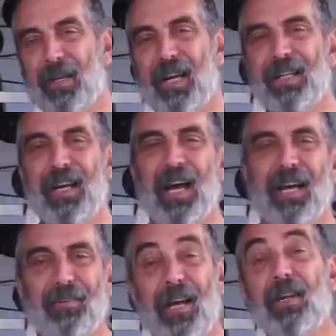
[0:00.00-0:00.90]
the Gun
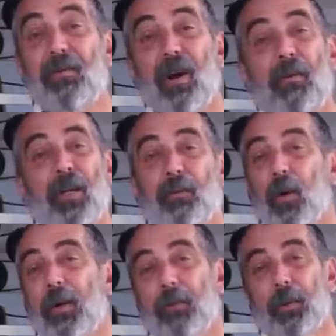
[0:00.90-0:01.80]
Guy. Thank you very much for
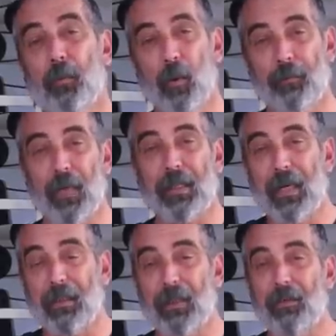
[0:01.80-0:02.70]
all of your support of Gun
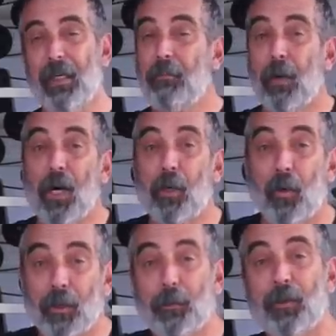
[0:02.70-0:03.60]
Guy TV. Merry
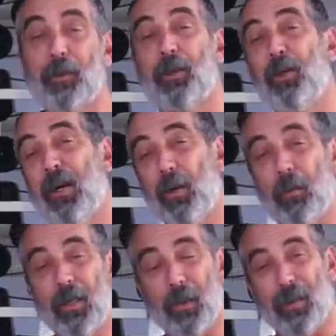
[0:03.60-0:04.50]
Christmas to you. I know
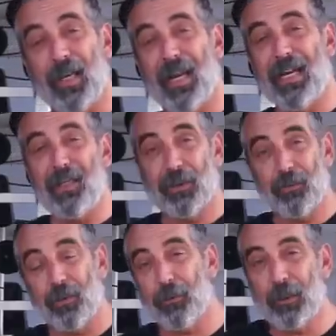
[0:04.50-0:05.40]
I'm a little bit late because
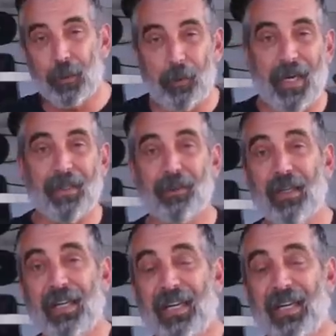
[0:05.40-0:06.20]
Christmas is past.